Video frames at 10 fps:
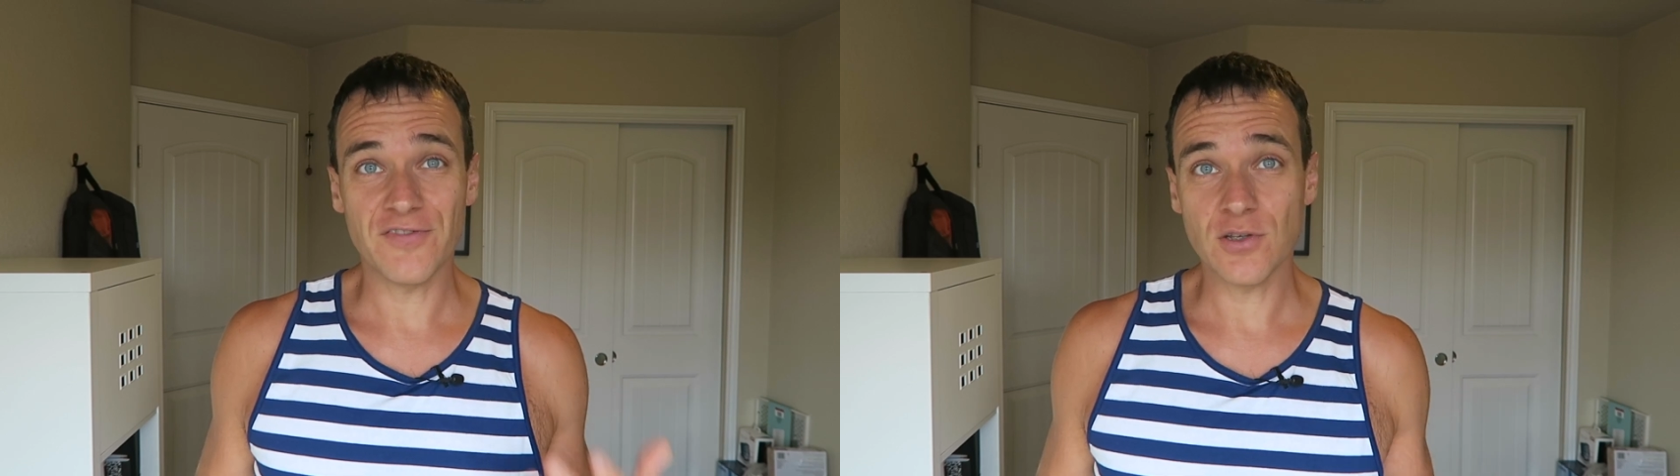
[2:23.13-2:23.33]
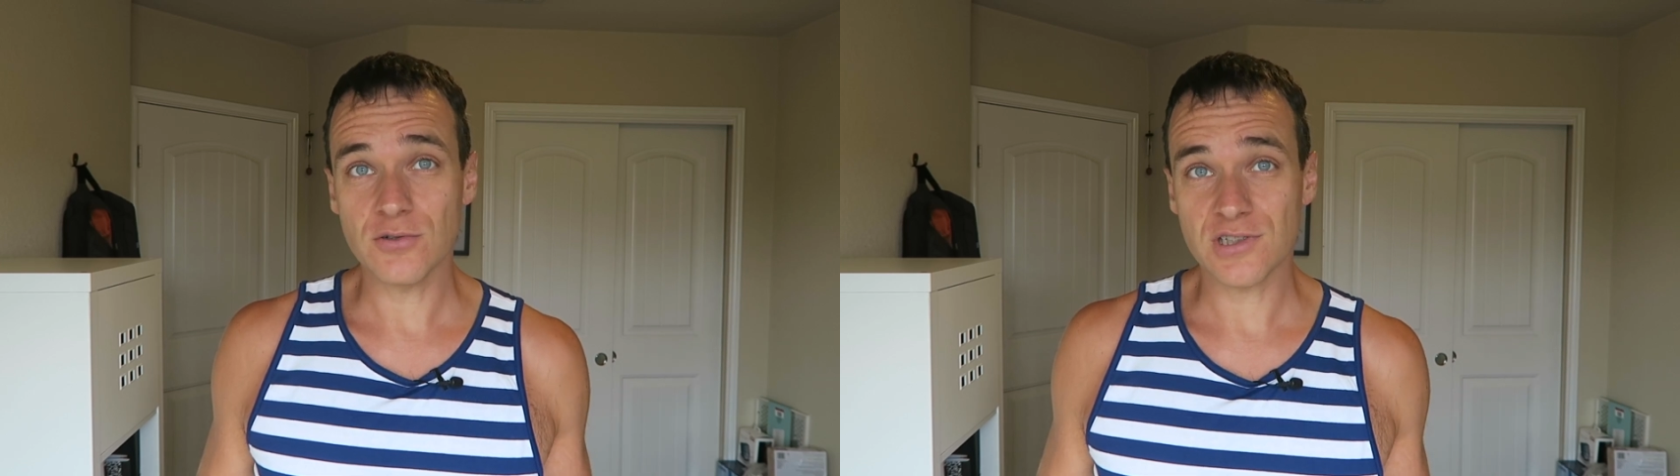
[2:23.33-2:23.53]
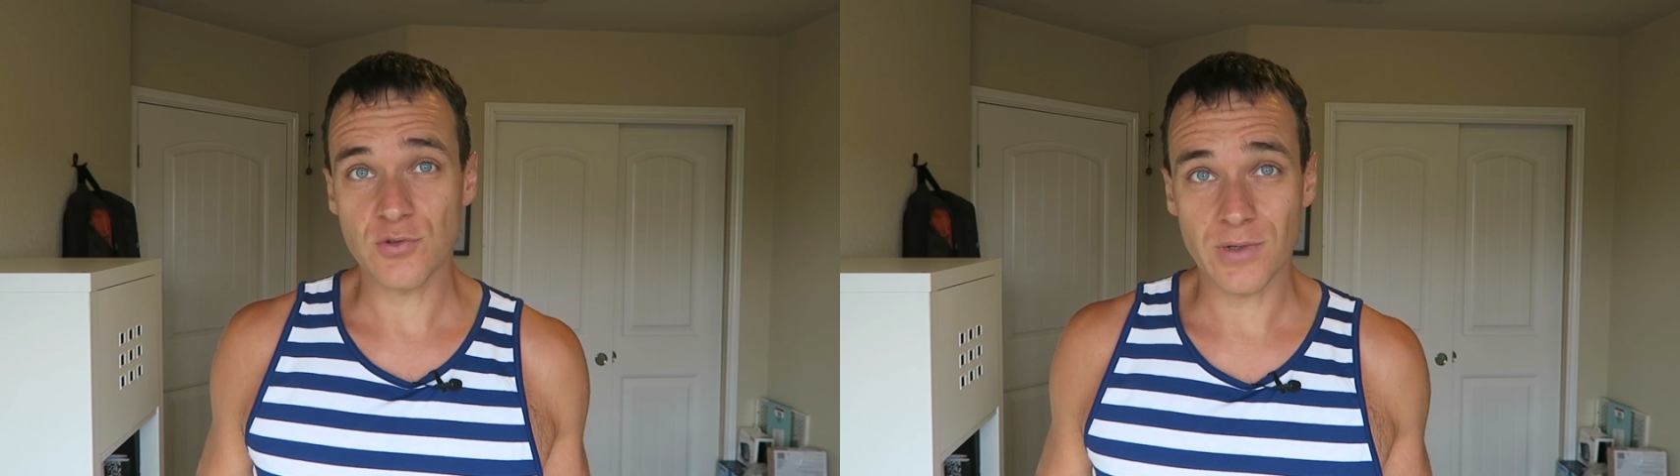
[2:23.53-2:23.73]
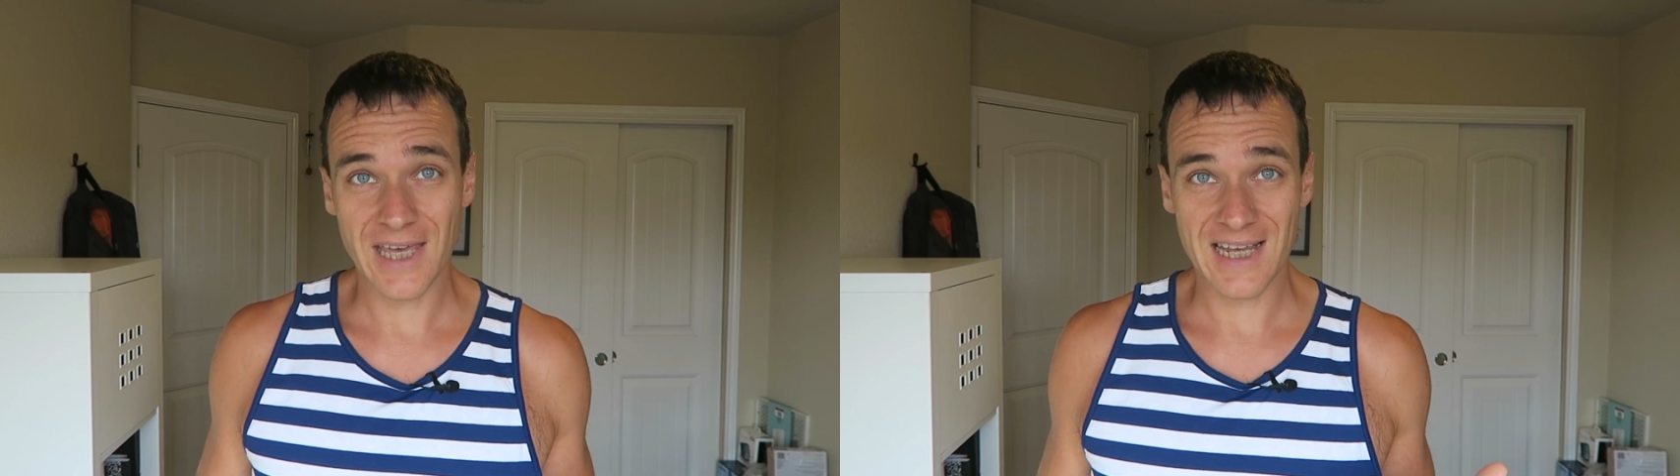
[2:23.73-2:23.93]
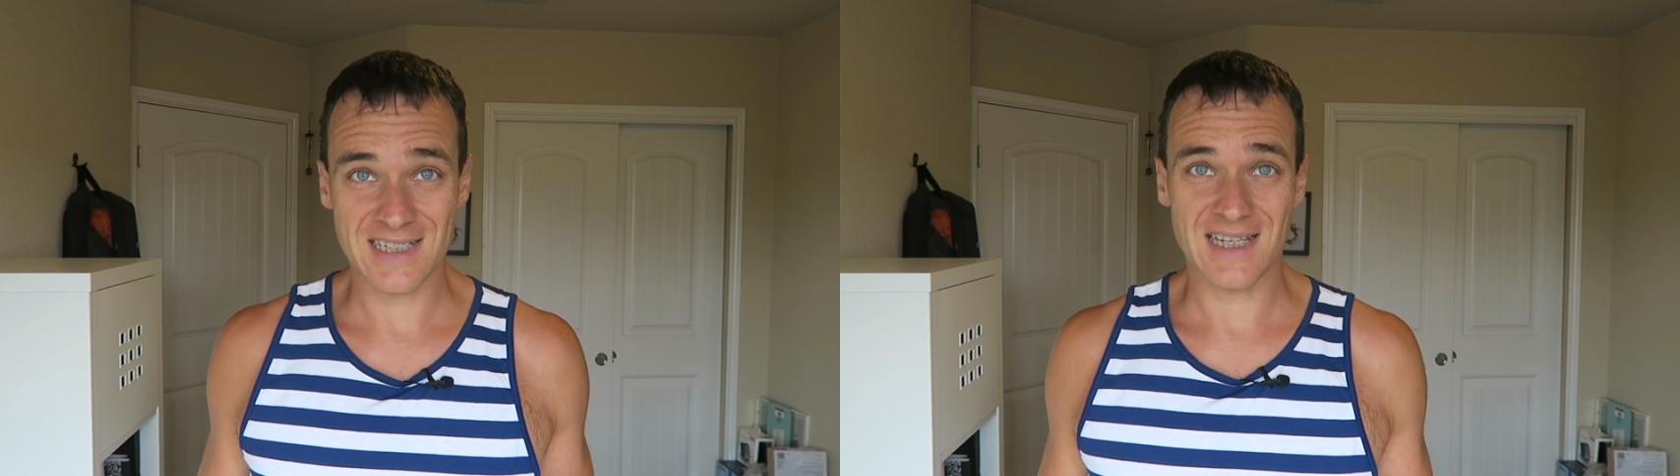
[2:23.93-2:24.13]
fills you with
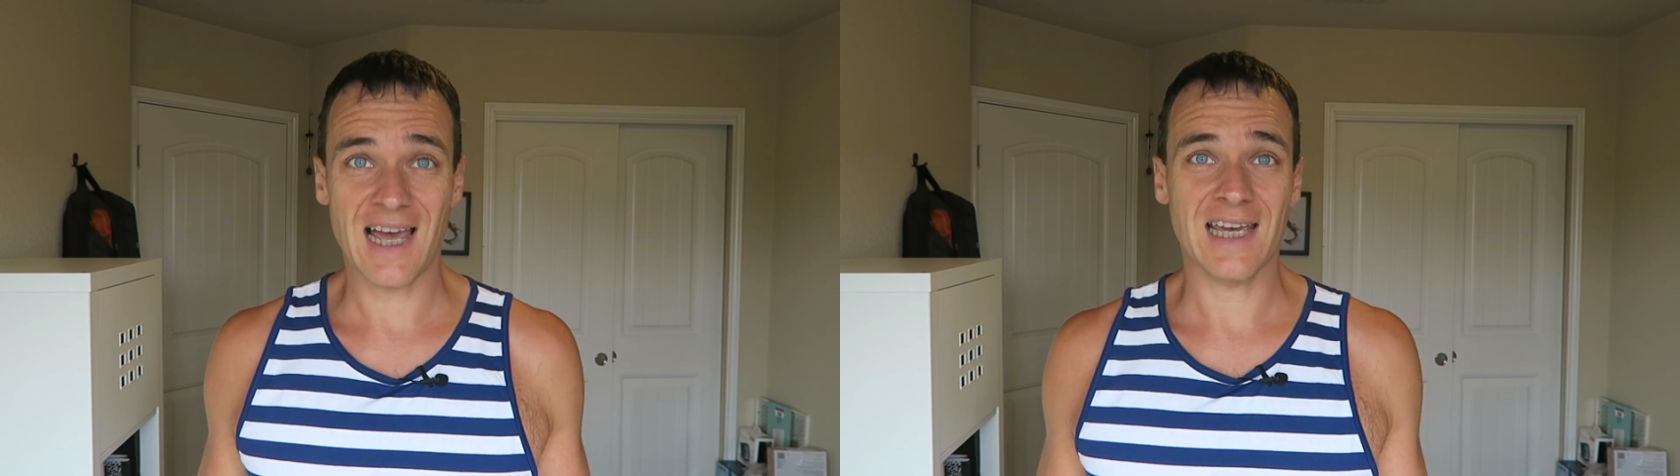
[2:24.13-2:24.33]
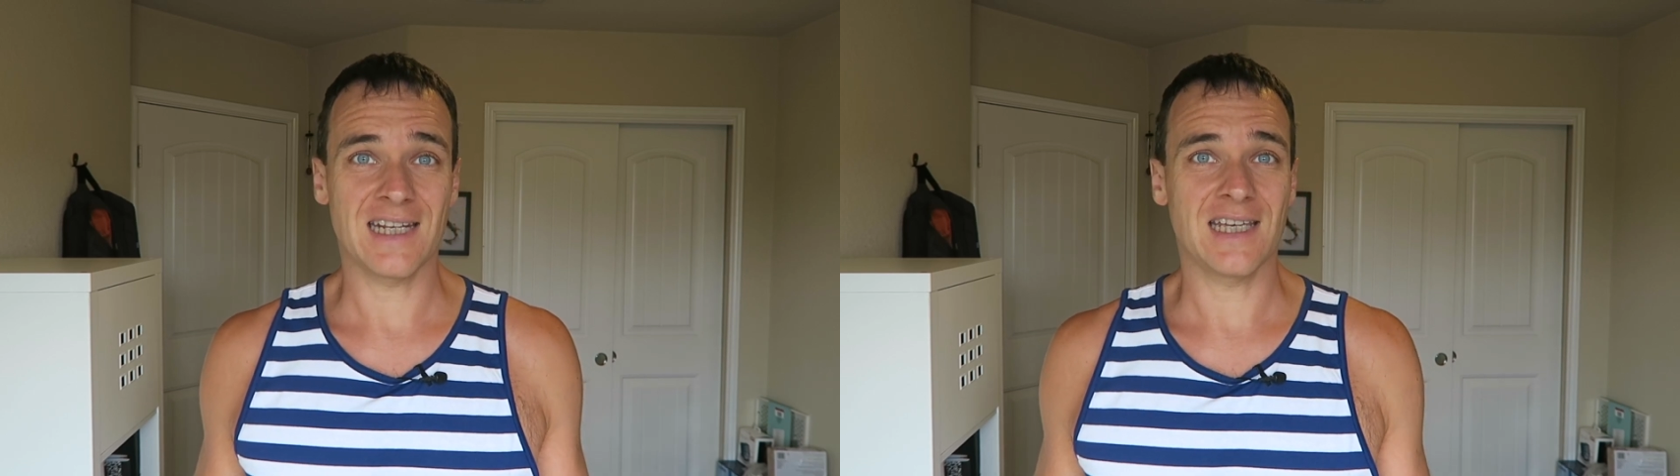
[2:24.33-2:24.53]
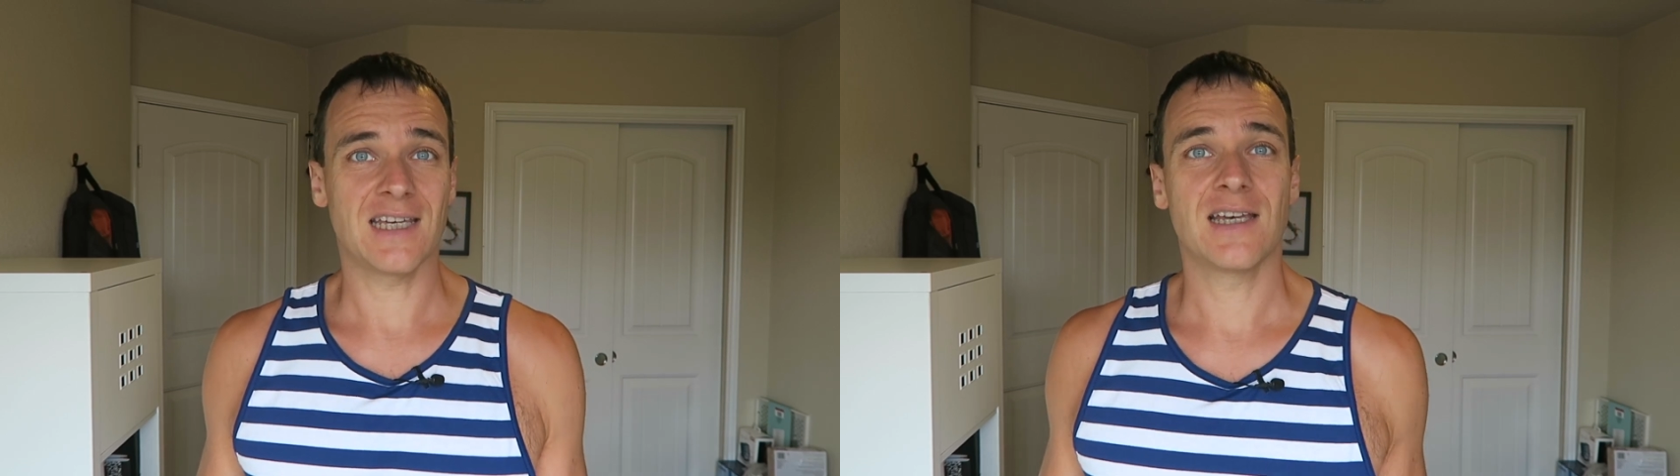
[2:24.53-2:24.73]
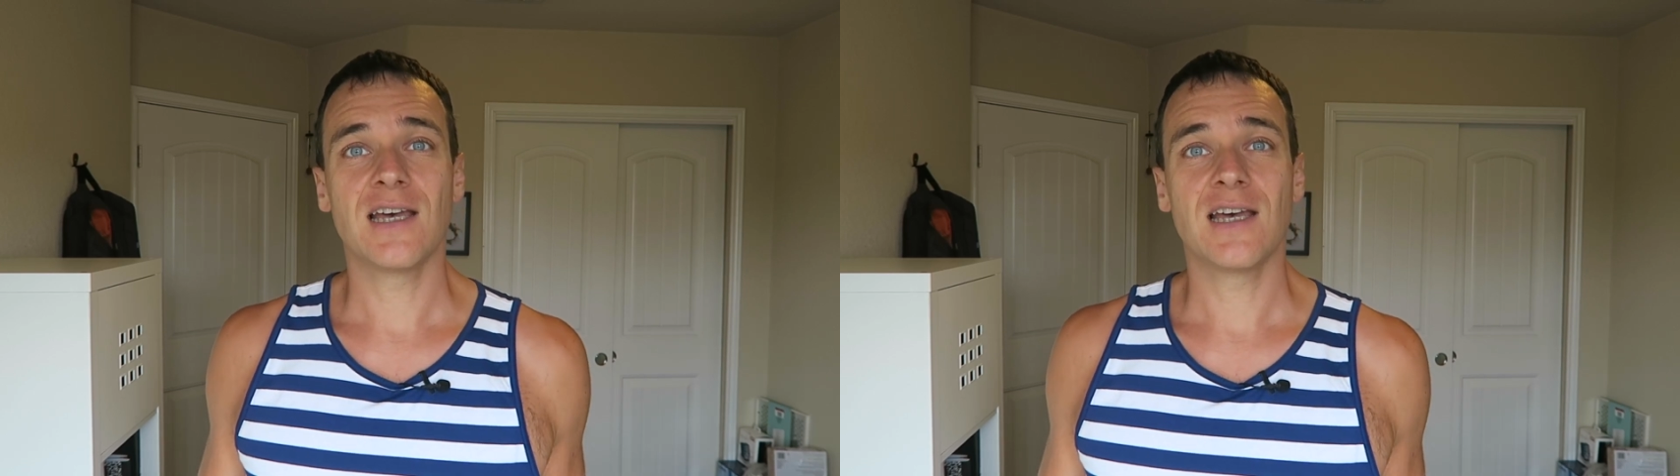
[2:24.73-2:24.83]
anxiety.